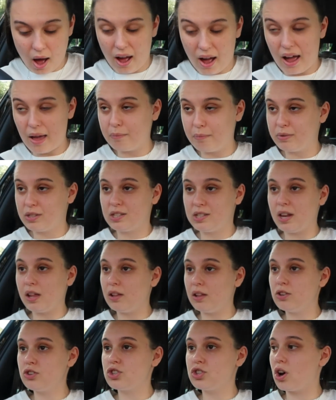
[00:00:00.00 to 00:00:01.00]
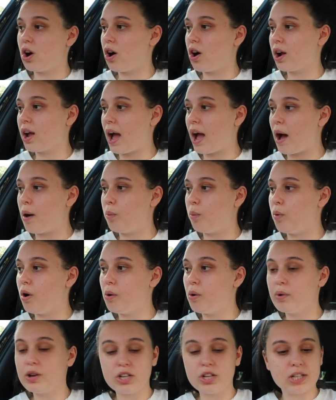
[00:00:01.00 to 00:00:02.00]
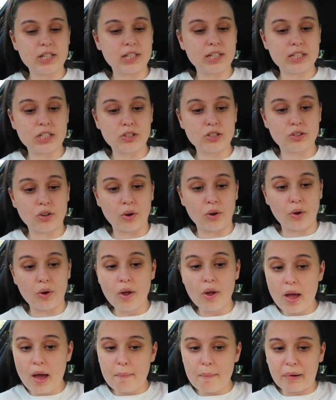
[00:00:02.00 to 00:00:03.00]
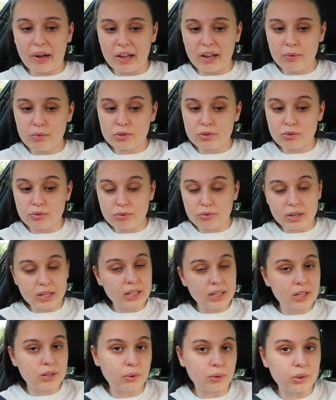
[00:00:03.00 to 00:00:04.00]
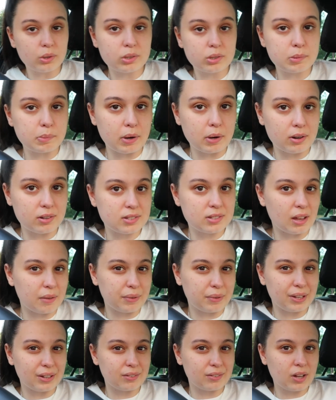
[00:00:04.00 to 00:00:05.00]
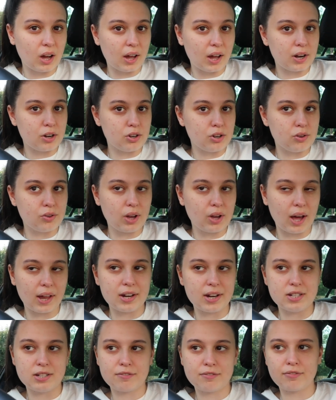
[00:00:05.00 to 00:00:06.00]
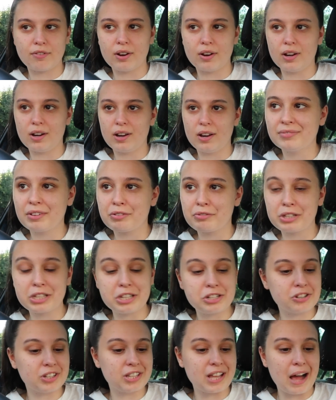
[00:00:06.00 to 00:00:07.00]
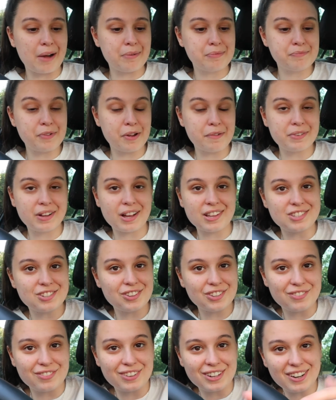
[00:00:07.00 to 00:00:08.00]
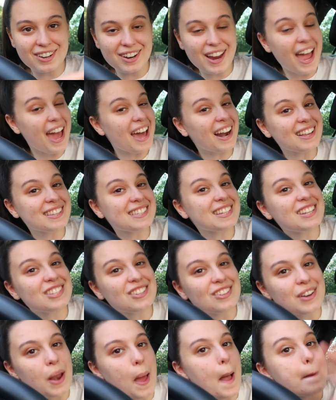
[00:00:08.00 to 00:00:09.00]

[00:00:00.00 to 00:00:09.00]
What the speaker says: I'm still in shock at what we just listened to, but it was really cool to experience something kind of new, kind of different. Really enjoy the album. Hope you guys enjoyed the video, and I'll see you soon.